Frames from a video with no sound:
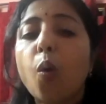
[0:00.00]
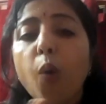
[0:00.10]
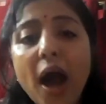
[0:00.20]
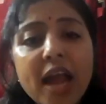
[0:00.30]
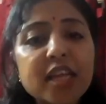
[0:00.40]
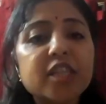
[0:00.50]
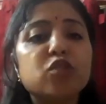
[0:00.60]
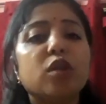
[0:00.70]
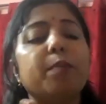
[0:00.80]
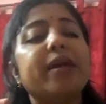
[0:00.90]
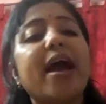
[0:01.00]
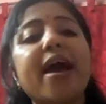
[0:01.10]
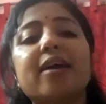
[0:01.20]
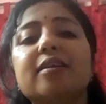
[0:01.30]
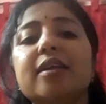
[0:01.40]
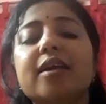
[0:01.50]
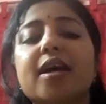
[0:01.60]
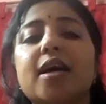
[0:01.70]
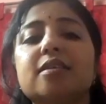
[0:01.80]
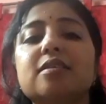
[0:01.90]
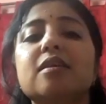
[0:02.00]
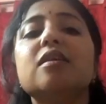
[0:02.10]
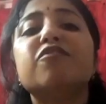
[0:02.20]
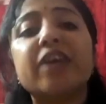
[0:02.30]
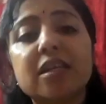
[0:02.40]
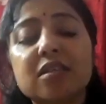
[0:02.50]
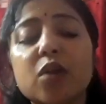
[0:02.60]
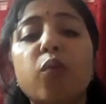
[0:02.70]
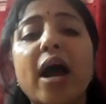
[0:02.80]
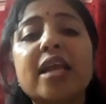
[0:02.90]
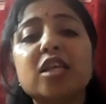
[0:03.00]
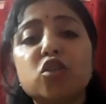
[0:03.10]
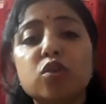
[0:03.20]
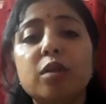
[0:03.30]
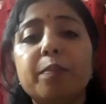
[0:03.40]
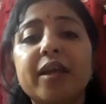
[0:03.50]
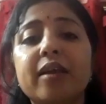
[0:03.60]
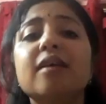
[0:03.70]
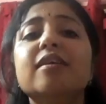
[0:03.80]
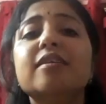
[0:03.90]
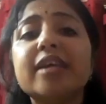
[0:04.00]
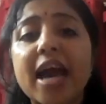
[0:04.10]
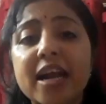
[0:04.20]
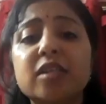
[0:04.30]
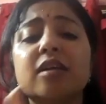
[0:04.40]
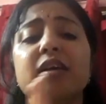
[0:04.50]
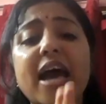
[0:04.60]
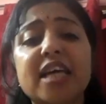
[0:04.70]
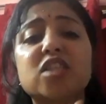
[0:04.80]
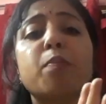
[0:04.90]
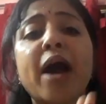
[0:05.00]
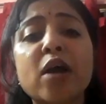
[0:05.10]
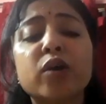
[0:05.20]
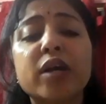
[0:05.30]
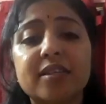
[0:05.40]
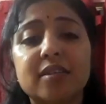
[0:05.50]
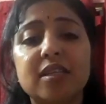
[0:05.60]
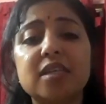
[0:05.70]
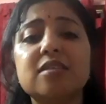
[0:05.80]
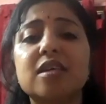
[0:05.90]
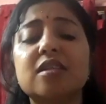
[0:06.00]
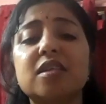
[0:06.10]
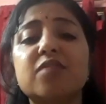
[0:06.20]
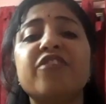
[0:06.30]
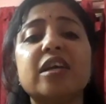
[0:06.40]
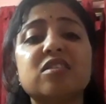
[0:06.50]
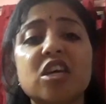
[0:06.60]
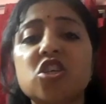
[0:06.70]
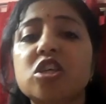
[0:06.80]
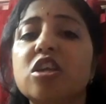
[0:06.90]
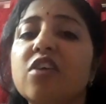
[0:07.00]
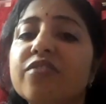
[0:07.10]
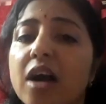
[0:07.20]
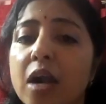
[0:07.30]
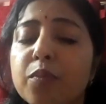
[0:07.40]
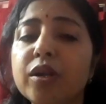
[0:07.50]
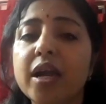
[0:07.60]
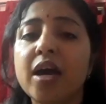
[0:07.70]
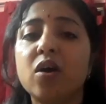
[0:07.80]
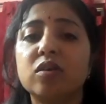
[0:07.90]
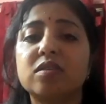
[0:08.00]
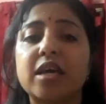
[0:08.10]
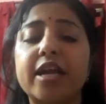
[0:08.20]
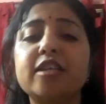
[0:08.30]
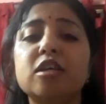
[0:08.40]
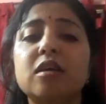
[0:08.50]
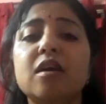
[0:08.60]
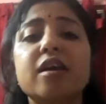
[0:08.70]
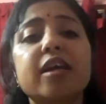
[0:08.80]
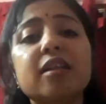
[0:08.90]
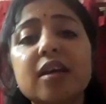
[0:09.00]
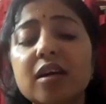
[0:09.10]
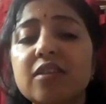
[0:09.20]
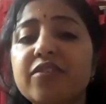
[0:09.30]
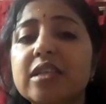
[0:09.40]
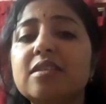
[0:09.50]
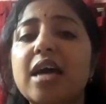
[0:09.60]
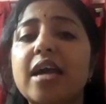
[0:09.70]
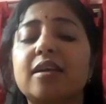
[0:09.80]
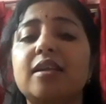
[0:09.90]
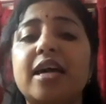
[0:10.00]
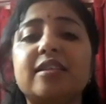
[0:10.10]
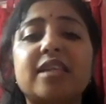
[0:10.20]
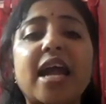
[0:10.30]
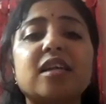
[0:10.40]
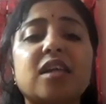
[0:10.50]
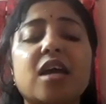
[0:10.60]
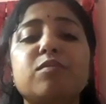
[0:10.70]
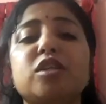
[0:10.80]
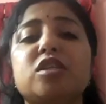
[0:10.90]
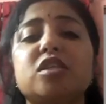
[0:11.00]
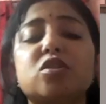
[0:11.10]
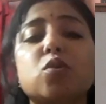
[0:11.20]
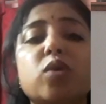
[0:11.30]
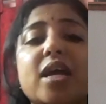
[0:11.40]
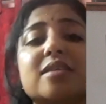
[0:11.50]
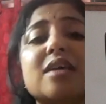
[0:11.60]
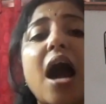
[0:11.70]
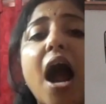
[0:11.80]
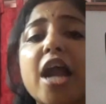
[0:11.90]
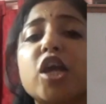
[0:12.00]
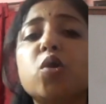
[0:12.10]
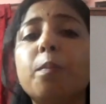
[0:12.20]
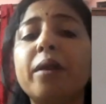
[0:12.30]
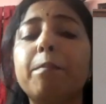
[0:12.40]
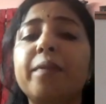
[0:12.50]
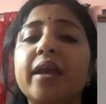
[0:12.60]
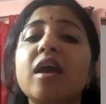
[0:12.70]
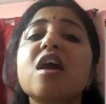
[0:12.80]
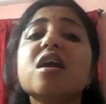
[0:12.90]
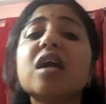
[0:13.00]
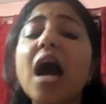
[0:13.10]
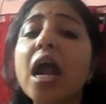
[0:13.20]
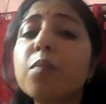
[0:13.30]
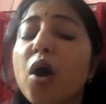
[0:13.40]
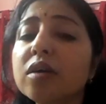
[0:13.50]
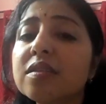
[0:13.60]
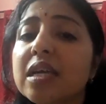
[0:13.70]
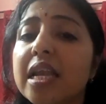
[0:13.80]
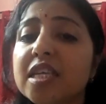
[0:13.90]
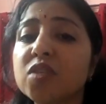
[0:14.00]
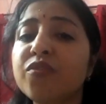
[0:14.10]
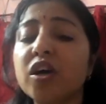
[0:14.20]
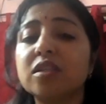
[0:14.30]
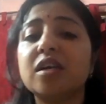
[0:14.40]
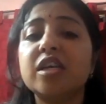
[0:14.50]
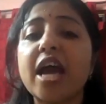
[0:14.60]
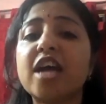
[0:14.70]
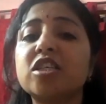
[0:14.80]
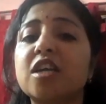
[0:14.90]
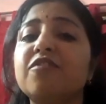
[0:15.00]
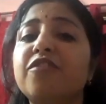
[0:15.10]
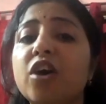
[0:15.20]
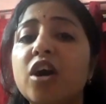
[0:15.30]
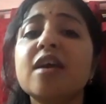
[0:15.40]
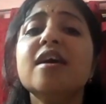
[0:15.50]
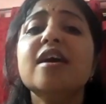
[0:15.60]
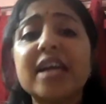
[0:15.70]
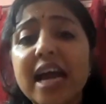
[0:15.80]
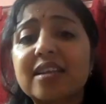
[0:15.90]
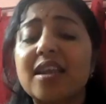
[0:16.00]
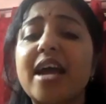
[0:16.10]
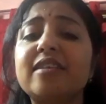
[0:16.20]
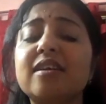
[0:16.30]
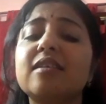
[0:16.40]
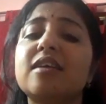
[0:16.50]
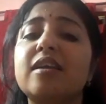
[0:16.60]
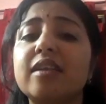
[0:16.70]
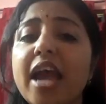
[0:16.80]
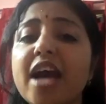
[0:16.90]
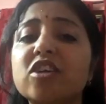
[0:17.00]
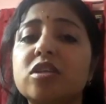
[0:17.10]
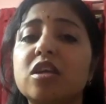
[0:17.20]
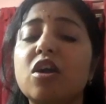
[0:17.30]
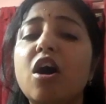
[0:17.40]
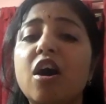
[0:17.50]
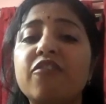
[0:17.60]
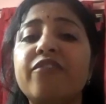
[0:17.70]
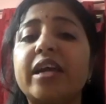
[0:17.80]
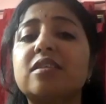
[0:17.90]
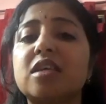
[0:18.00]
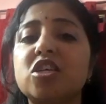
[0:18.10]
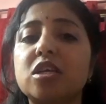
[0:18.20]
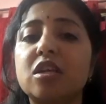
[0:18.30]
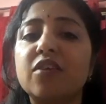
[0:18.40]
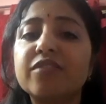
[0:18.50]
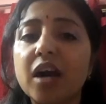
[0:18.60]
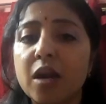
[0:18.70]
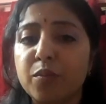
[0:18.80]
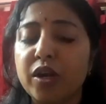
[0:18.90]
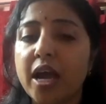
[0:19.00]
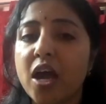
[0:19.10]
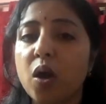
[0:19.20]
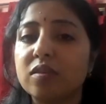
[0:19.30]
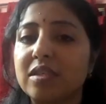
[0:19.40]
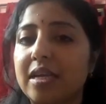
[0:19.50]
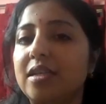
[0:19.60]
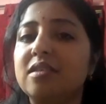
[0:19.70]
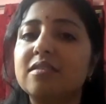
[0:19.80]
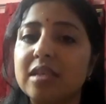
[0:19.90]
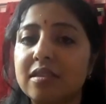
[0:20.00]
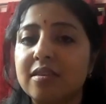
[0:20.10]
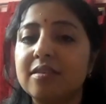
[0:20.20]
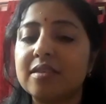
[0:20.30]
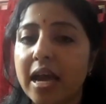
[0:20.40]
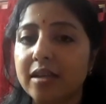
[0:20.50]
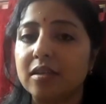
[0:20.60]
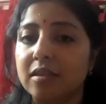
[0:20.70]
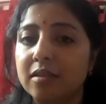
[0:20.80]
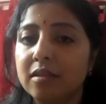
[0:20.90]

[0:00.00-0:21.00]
While it will be acting as while it will be reacting as biocatalyst in the fixation of carbon dioxide in Calvin cycle, at that time it is known as RUBP carboxylase for the reaction, for catalyzing the reaction of fixation of carbon dioxide in C3 cycle.